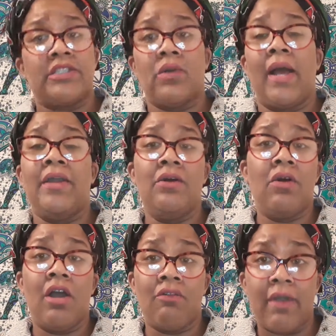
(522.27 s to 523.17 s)
So I know
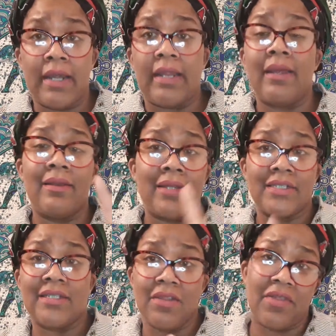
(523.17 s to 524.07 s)
already, that's
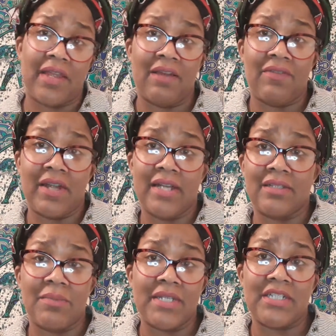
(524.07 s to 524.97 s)
another thing I forgot
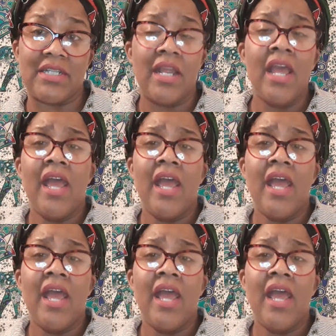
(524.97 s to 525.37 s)
to mention.